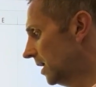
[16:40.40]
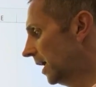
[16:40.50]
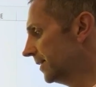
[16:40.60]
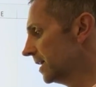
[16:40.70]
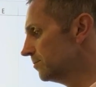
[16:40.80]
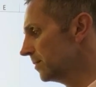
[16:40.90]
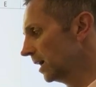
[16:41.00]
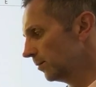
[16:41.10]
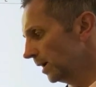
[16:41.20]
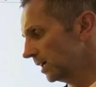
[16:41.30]
and then
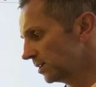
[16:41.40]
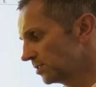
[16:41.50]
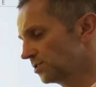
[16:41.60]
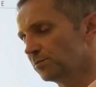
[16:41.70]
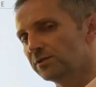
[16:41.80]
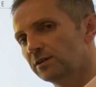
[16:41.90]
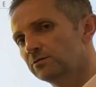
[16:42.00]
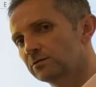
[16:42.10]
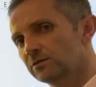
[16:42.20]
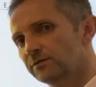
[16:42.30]
maybe
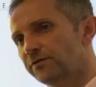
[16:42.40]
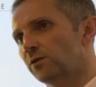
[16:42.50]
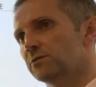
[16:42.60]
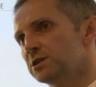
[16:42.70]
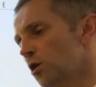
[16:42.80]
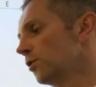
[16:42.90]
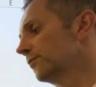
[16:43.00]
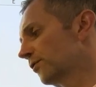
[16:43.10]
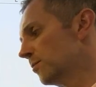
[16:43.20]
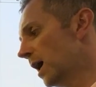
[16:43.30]
something following on
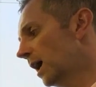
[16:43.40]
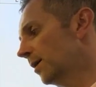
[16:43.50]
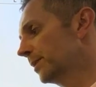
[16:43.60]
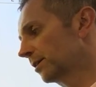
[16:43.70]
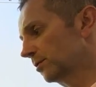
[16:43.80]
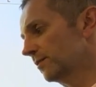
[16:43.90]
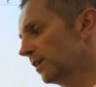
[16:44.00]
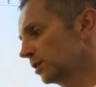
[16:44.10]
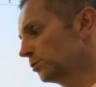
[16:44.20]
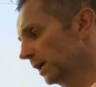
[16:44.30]
from that, a bigger
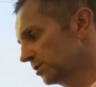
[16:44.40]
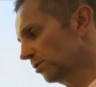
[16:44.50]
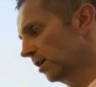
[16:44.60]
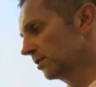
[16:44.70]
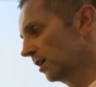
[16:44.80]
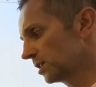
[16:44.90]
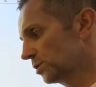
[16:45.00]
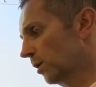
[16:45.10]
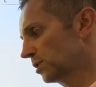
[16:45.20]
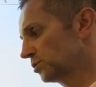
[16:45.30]
evaluate or analyze
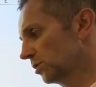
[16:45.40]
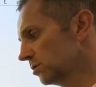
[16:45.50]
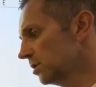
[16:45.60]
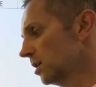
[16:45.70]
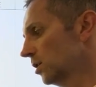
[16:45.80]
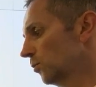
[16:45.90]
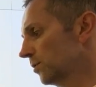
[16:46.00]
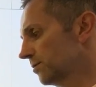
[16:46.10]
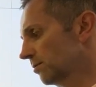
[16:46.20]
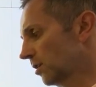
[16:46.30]
question
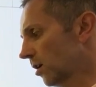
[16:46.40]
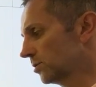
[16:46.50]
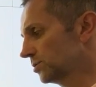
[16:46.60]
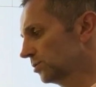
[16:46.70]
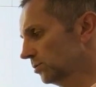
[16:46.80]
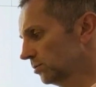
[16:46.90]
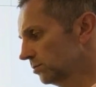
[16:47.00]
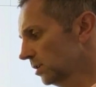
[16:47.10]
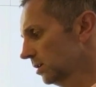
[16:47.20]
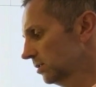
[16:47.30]
with regard to
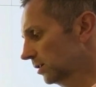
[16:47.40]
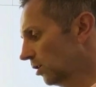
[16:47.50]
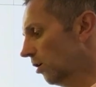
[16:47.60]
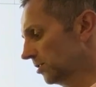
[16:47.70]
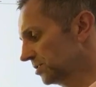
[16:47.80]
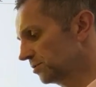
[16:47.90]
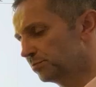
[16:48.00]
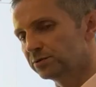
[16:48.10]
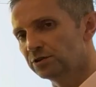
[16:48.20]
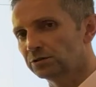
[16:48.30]
the costs of
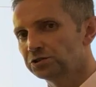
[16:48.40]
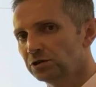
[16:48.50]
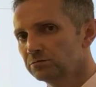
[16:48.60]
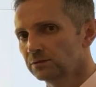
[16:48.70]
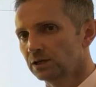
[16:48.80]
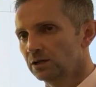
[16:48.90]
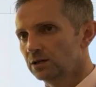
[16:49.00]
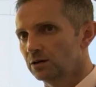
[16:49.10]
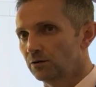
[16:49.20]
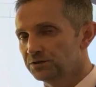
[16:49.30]
production,
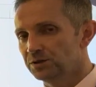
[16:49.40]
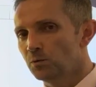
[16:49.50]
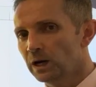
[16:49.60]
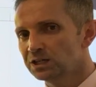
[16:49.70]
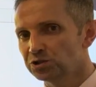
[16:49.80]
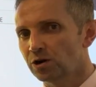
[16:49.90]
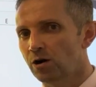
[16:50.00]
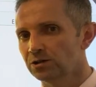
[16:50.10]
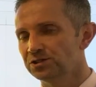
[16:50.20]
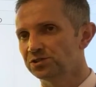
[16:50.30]
obviously wage
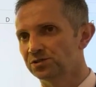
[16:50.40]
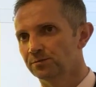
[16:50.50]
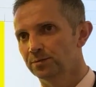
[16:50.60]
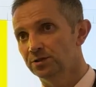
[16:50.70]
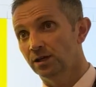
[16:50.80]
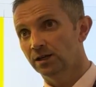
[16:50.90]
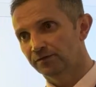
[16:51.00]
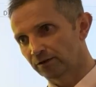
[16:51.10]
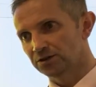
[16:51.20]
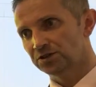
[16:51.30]
costs, particularly
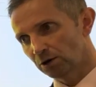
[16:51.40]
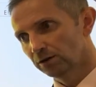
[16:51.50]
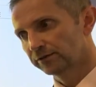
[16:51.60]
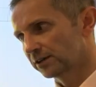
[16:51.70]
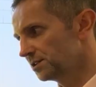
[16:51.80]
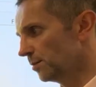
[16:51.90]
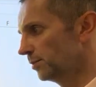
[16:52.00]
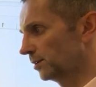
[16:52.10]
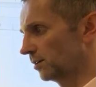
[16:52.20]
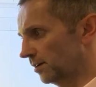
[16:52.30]
for a school, for
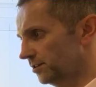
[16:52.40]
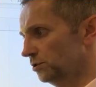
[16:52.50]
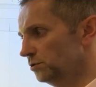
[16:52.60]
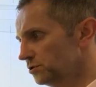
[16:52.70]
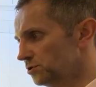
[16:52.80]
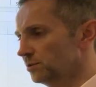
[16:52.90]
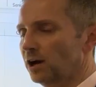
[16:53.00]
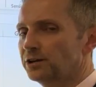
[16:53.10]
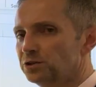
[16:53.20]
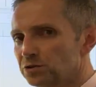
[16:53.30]
example, are a huge,
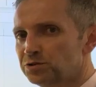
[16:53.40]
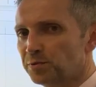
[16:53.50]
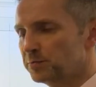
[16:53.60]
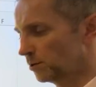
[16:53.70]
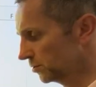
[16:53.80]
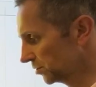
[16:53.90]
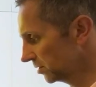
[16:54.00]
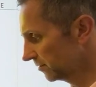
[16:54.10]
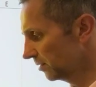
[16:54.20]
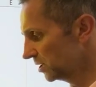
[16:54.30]
a huge proportion
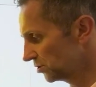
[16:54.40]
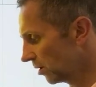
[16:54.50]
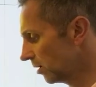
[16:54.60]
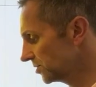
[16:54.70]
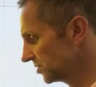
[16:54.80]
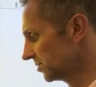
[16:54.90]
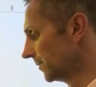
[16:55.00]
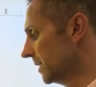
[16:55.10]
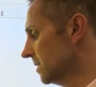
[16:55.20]
of wage costs,